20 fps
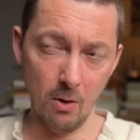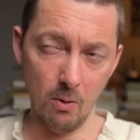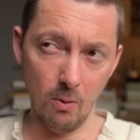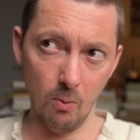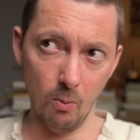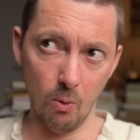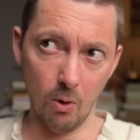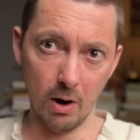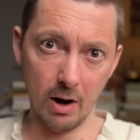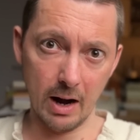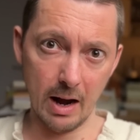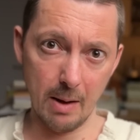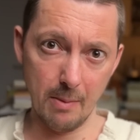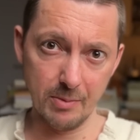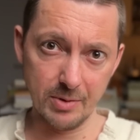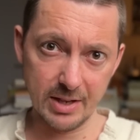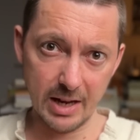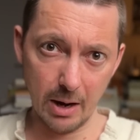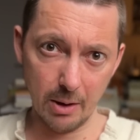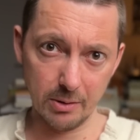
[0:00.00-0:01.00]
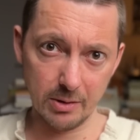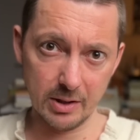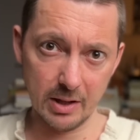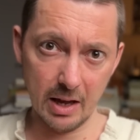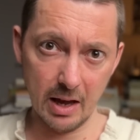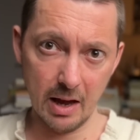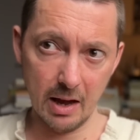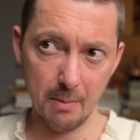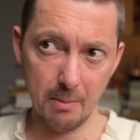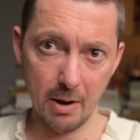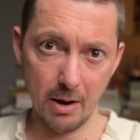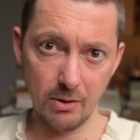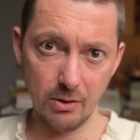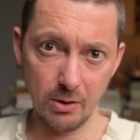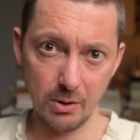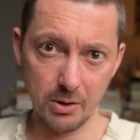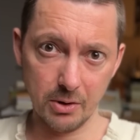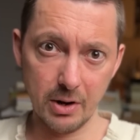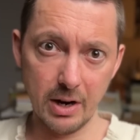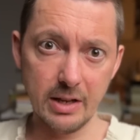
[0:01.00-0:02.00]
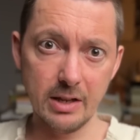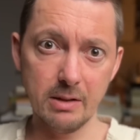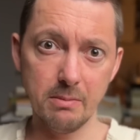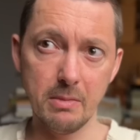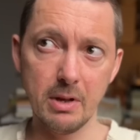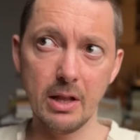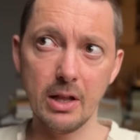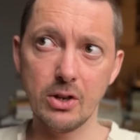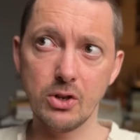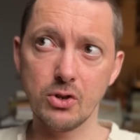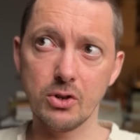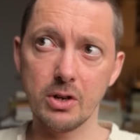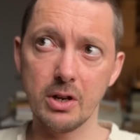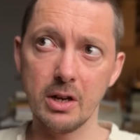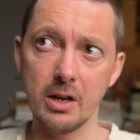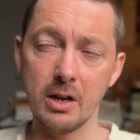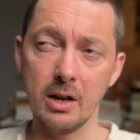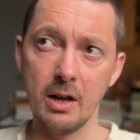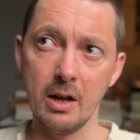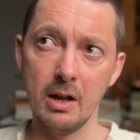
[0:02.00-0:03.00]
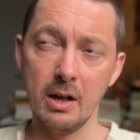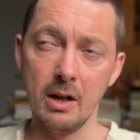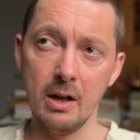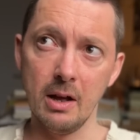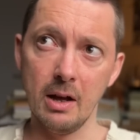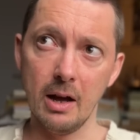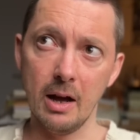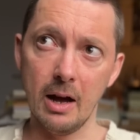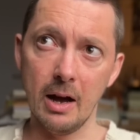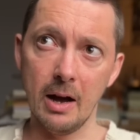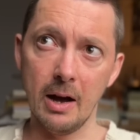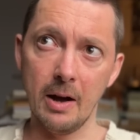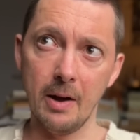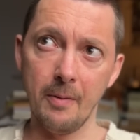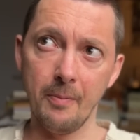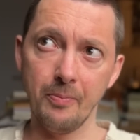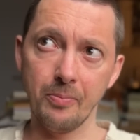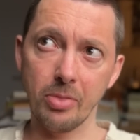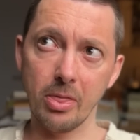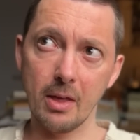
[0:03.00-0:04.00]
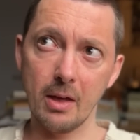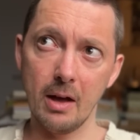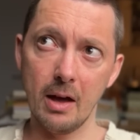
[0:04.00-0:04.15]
what comes out there about the Ukrainian military, and